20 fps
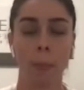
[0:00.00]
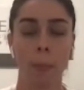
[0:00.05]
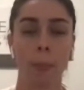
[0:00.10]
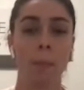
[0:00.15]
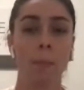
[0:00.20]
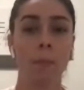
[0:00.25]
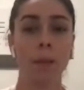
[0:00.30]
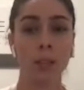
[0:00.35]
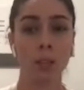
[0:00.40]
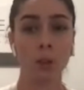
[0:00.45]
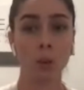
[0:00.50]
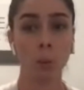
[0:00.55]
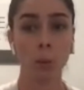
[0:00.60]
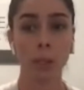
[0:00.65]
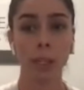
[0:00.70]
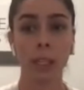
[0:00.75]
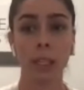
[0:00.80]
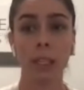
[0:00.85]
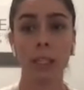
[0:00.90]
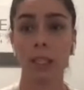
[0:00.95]
muscle
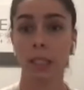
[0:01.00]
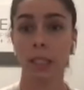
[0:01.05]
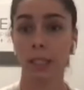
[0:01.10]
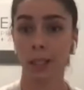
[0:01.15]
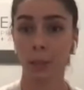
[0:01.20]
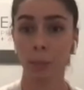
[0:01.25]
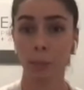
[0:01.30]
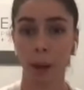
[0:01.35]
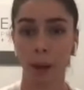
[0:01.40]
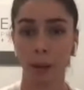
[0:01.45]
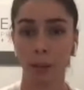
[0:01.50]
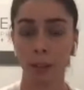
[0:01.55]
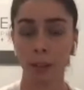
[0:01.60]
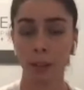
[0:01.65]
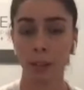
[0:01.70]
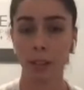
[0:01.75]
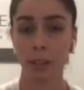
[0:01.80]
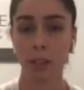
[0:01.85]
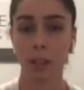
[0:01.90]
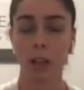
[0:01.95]
weakness and
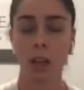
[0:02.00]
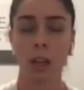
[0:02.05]
imbalance,